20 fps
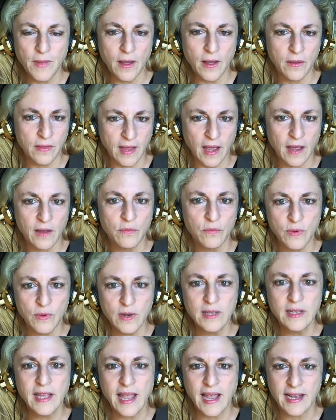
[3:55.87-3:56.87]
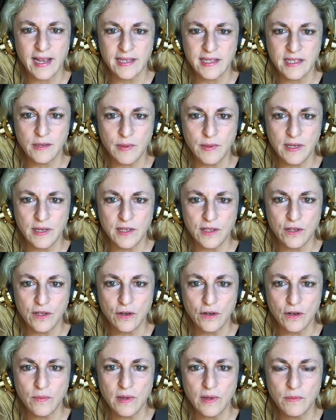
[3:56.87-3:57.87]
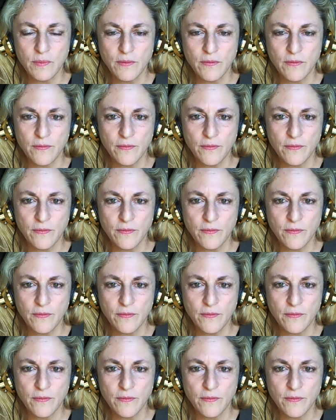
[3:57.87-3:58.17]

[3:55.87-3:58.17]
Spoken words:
that really has to be determined